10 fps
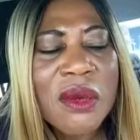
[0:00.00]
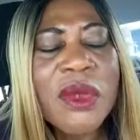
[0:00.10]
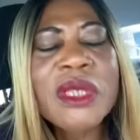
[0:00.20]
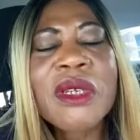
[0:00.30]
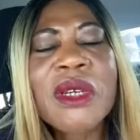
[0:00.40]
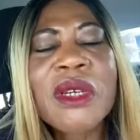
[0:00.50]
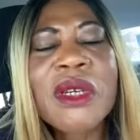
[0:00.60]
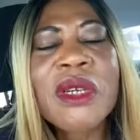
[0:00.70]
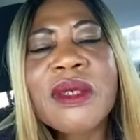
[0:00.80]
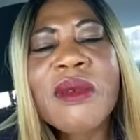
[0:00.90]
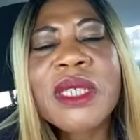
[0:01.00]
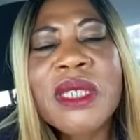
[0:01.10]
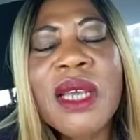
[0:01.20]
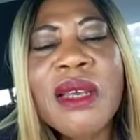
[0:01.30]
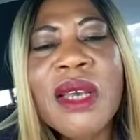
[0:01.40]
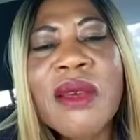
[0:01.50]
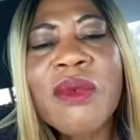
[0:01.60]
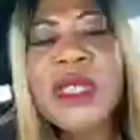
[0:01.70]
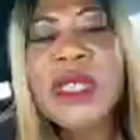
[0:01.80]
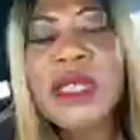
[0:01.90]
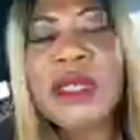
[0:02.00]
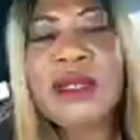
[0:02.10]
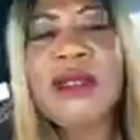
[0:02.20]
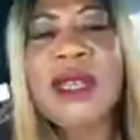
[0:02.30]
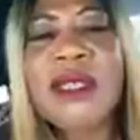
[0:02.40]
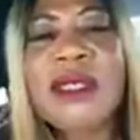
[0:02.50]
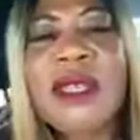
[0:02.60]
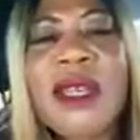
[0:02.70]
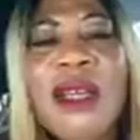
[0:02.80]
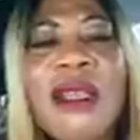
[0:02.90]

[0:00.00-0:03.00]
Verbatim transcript: with God, with uh, uh, with Jesus Christ.